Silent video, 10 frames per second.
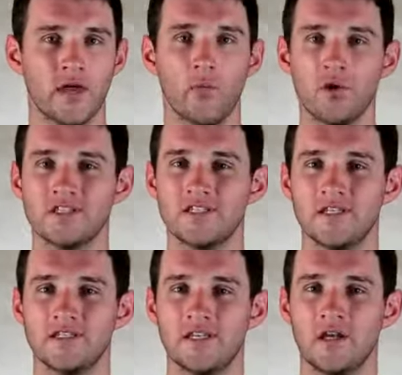and
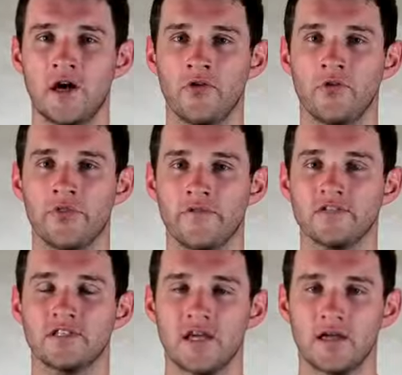1/1600th of
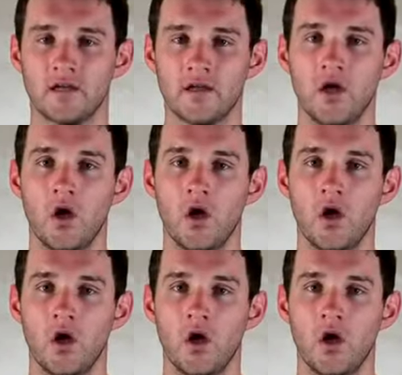a second